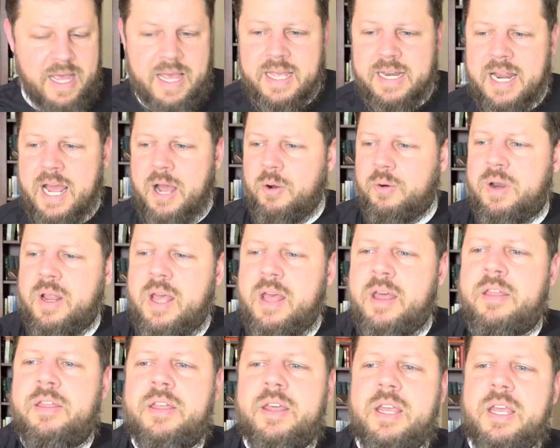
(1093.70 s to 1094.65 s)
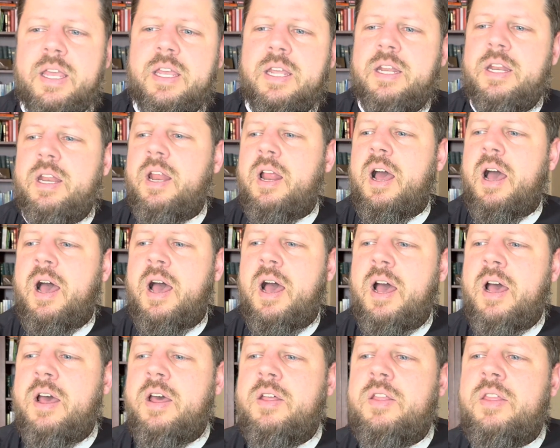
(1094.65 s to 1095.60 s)
Now, the
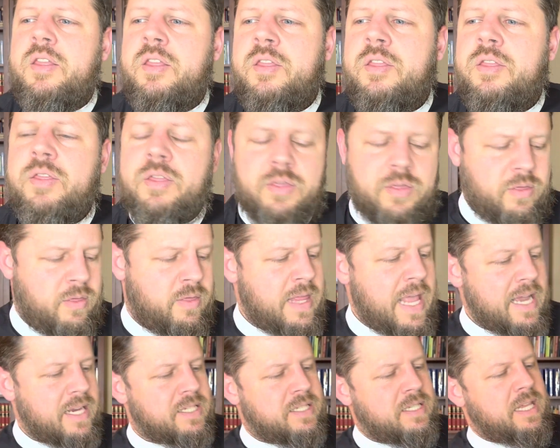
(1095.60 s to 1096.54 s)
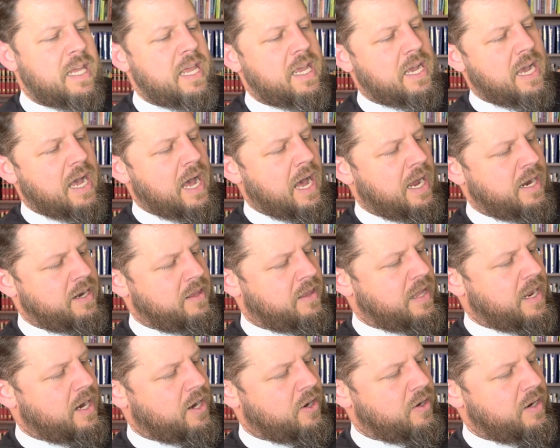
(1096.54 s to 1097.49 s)
uh, next thing on
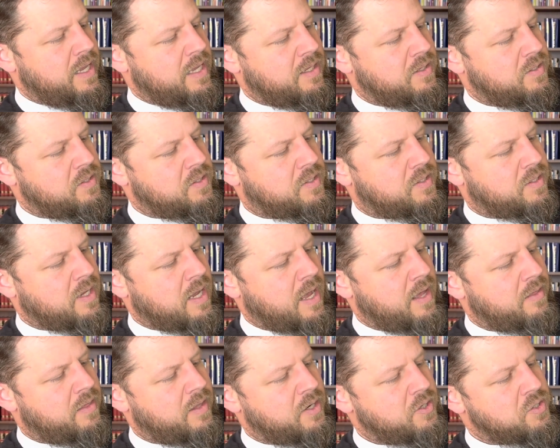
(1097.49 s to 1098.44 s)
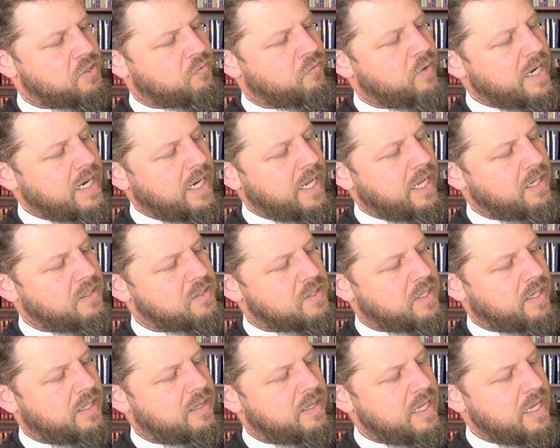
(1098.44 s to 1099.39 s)
there is uh, there's readings,
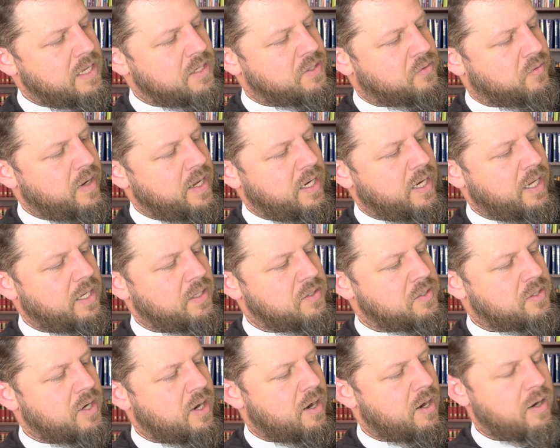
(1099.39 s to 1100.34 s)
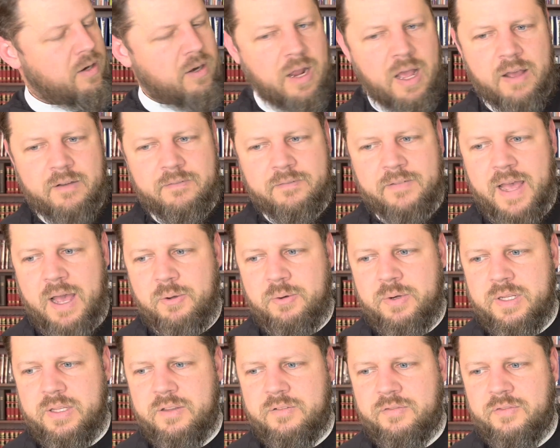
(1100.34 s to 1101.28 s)
and these readings are uh,
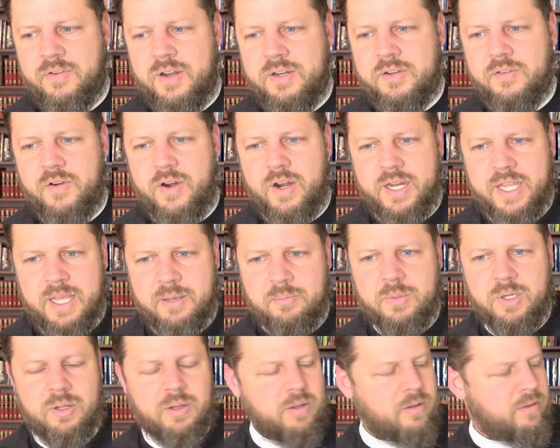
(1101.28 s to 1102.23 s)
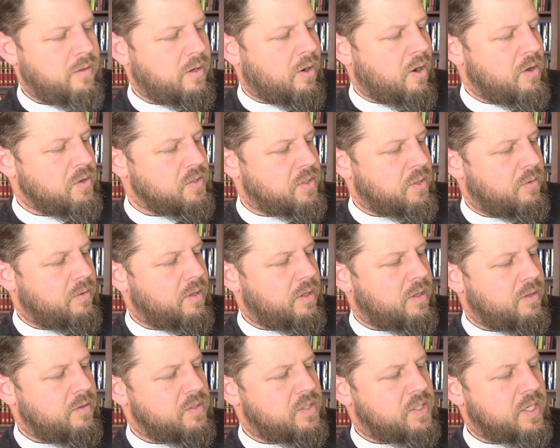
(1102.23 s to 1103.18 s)
found in the front of our hymnal, and they're also
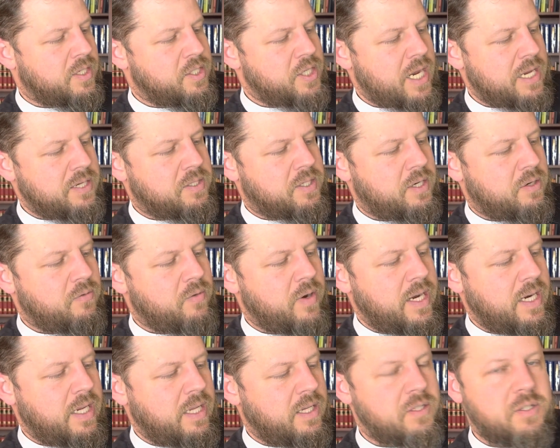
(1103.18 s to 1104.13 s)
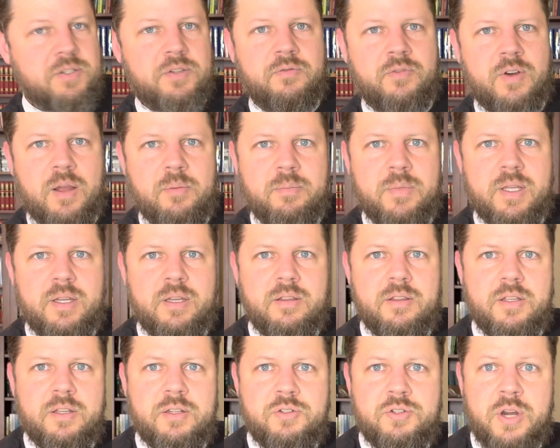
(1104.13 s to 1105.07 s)
the suggested readings from the,
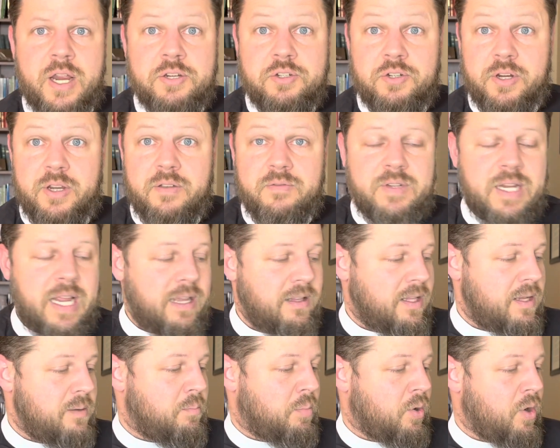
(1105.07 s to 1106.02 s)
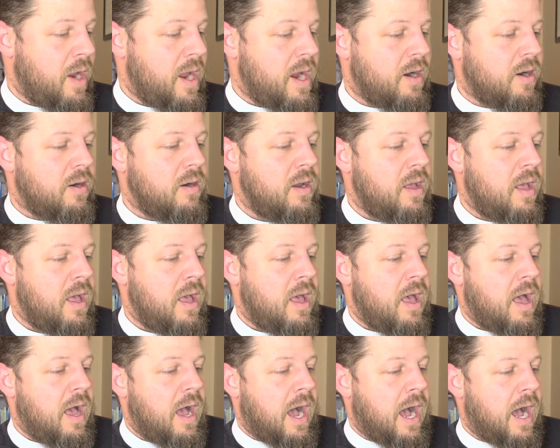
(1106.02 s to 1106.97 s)
the Treasury of Daily Prayer.
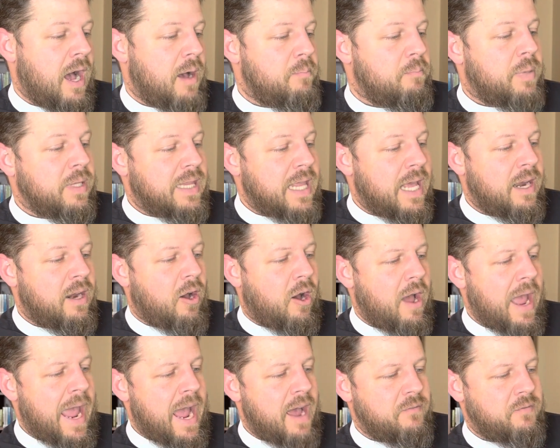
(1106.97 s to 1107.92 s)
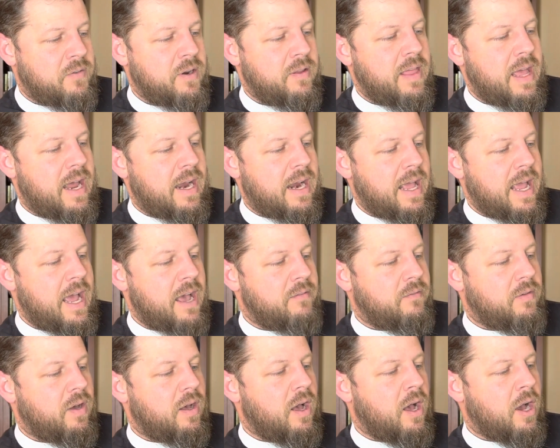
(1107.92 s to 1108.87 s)
Um, but then after that, I
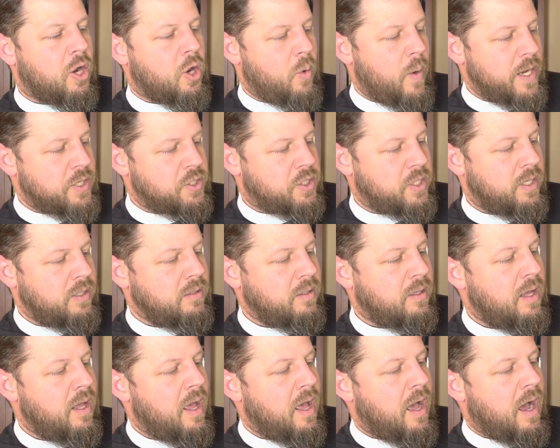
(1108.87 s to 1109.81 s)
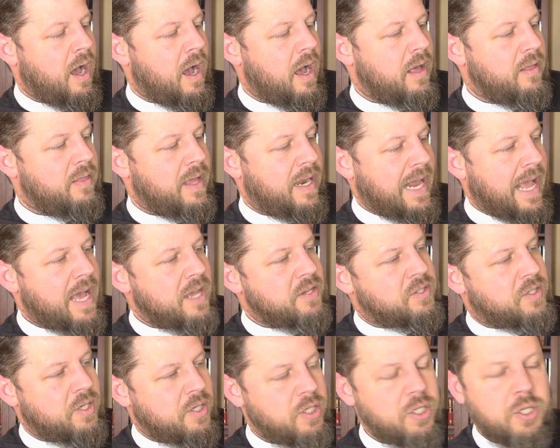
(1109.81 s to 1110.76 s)
have a, a question uh, that
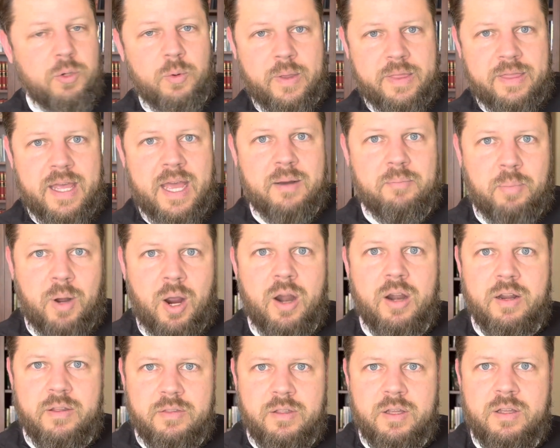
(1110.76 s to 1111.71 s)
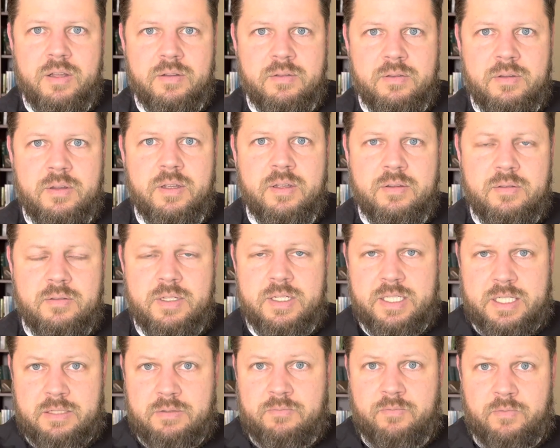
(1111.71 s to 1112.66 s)
has to do with that part of the, the, the
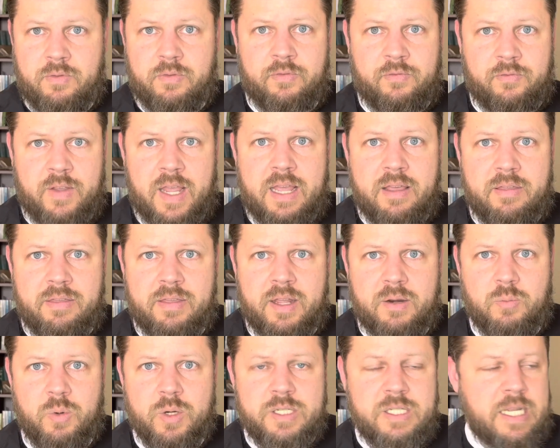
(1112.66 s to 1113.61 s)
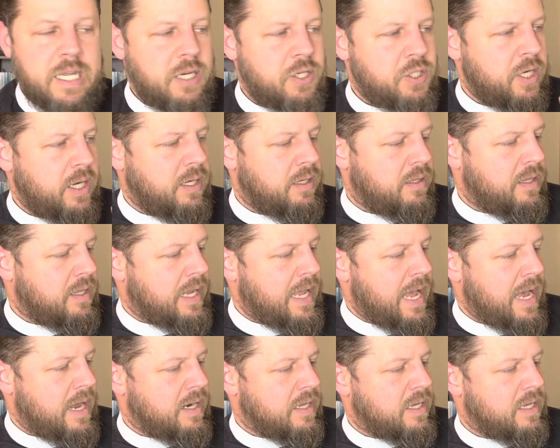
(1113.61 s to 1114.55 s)
faith that we're teaching in the
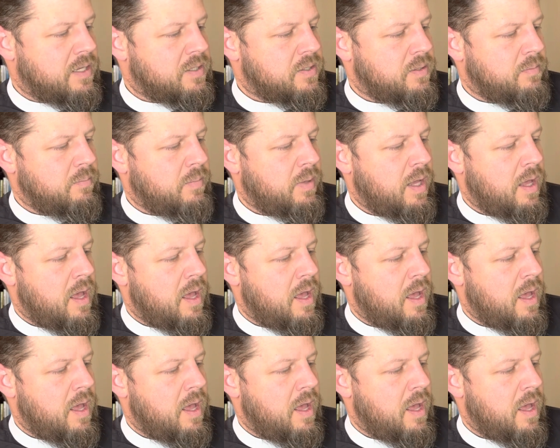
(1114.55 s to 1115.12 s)
catechism